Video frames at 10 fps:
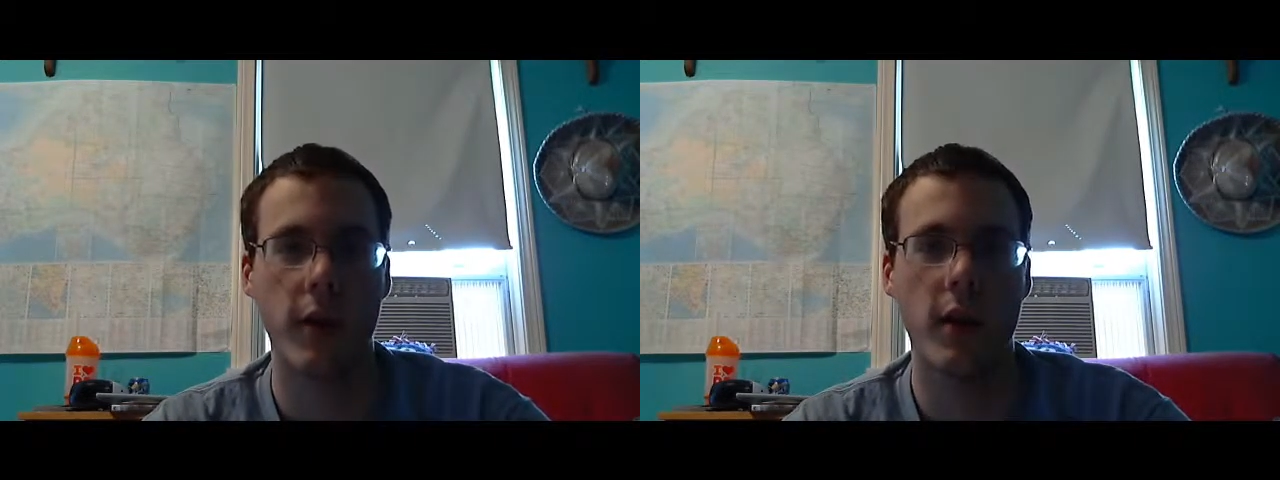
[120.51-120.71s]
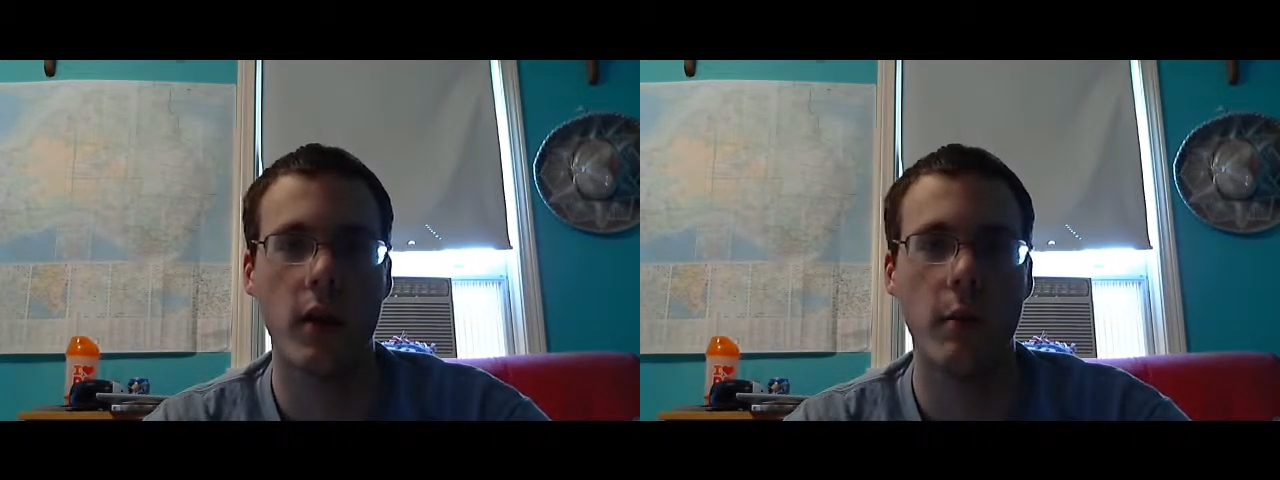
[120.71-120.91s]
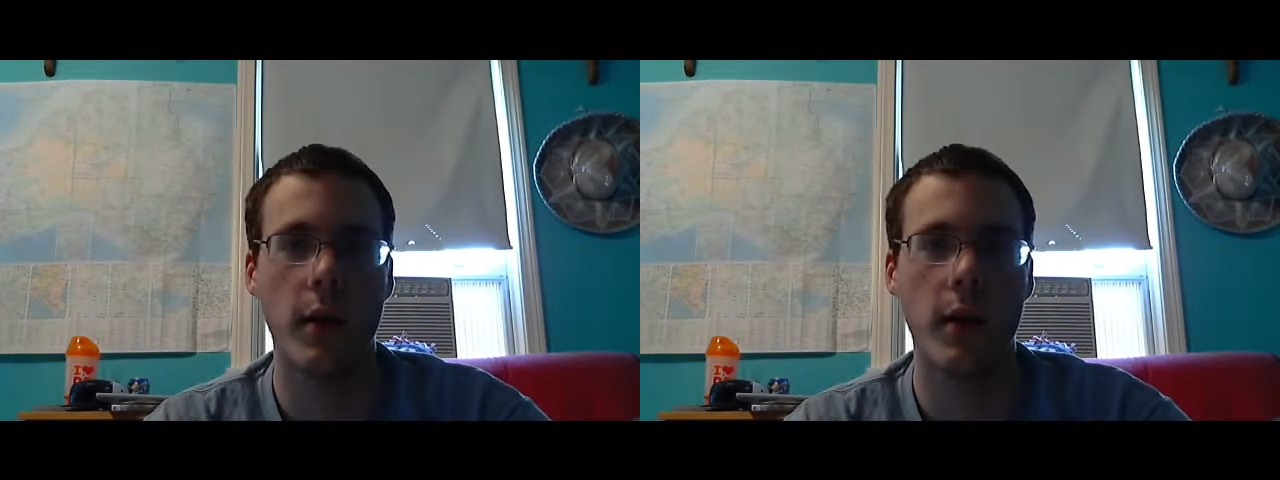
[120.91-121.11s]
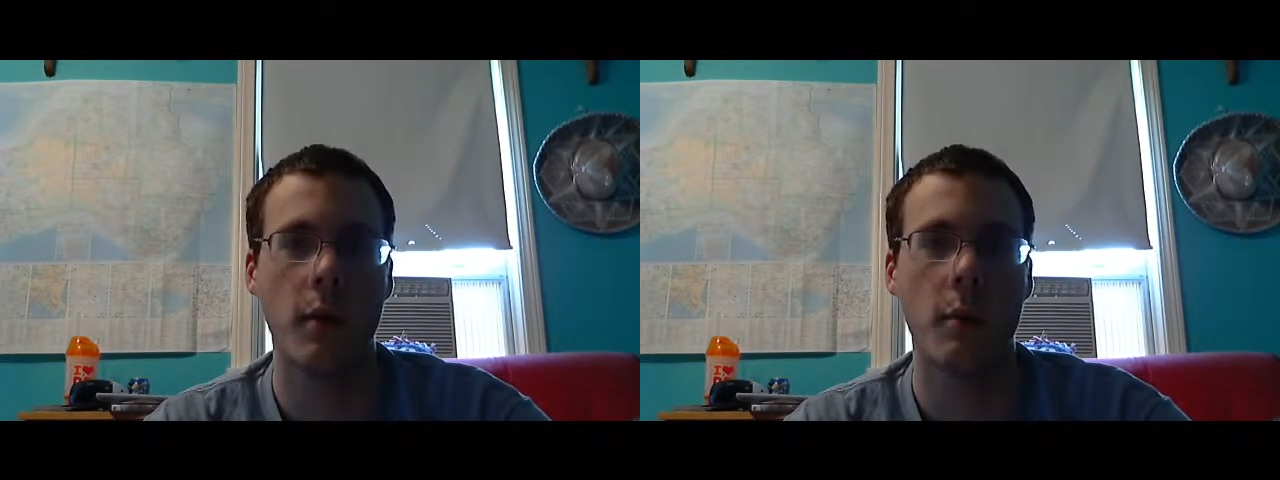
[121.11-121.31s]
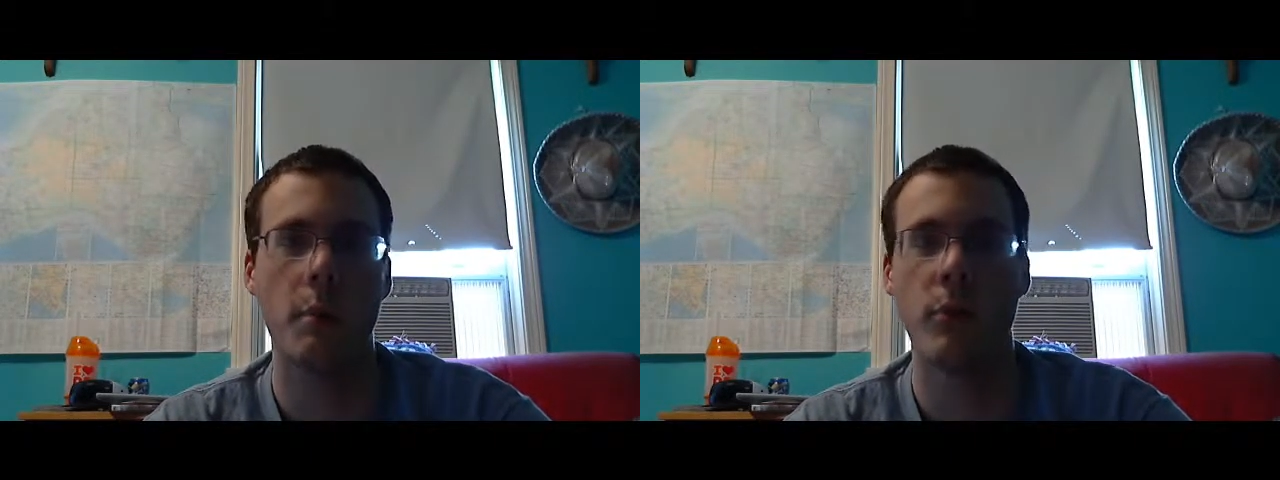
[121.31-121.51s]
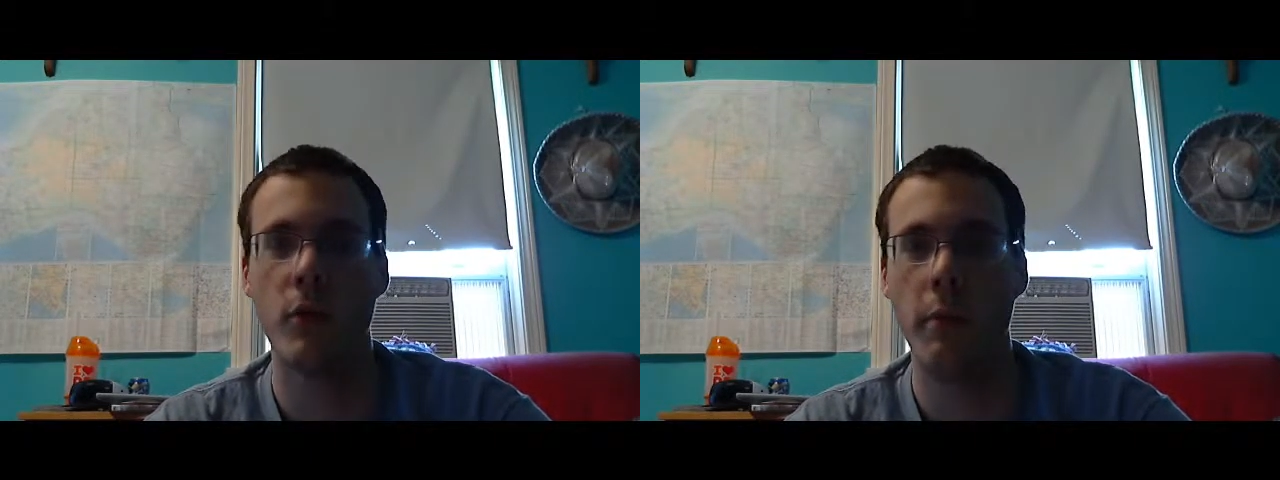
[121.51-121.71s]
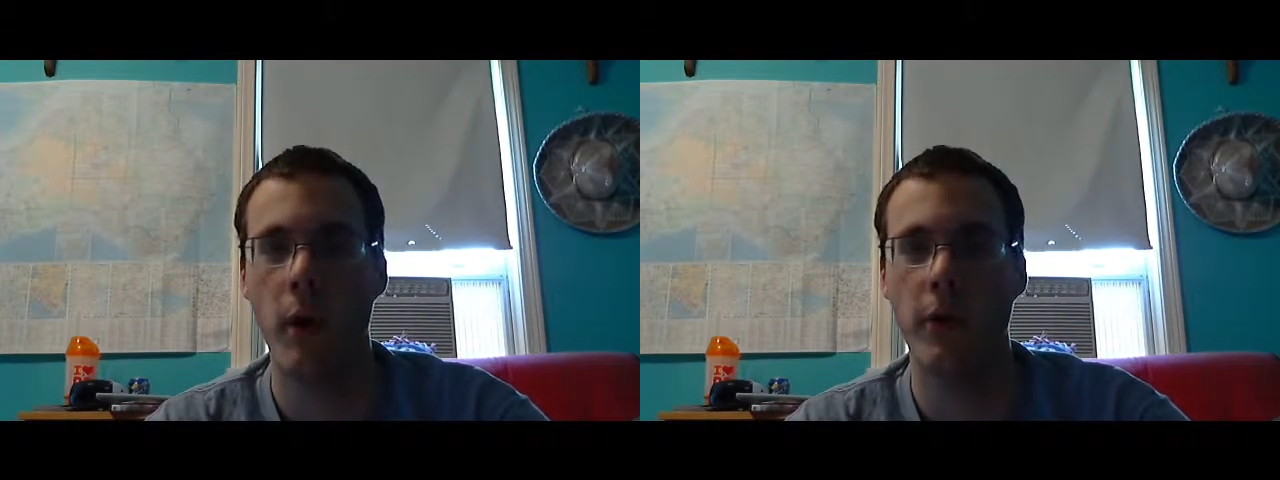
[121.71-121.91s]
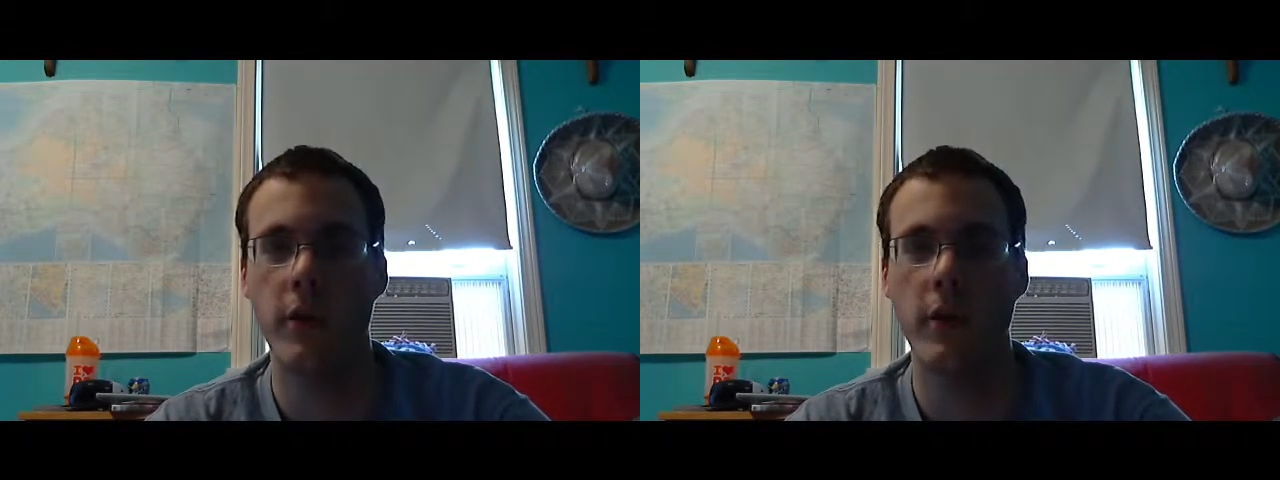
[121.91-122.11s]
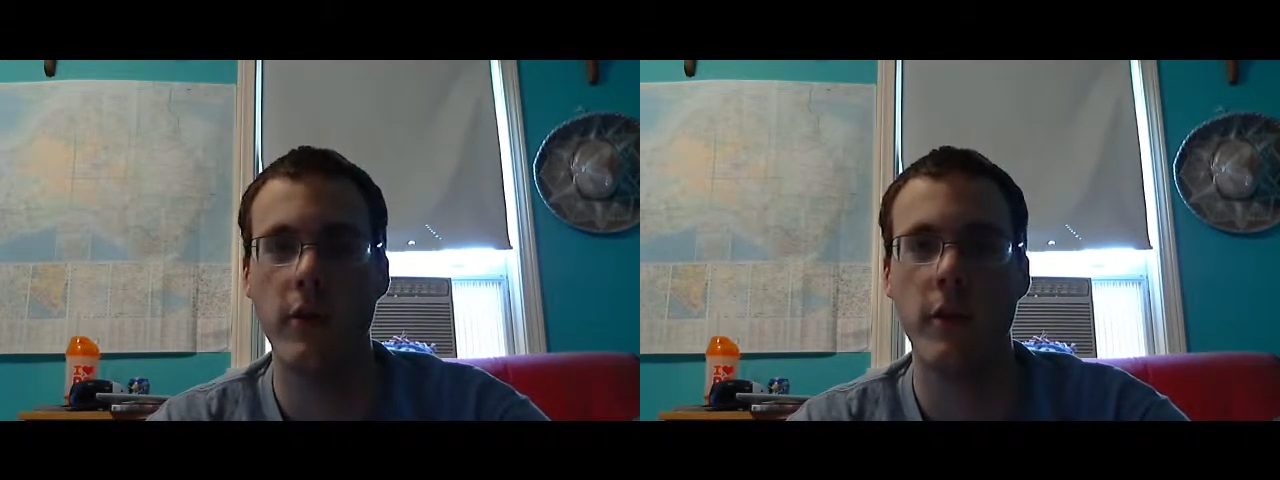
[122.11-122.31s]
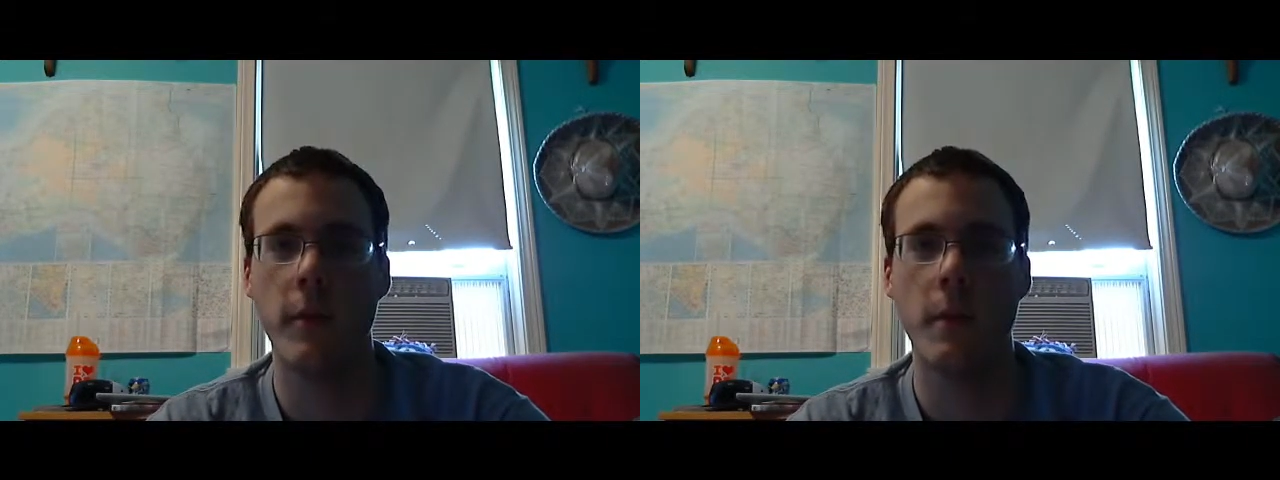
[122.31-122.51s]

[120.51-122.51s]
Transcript: It could be brew potions,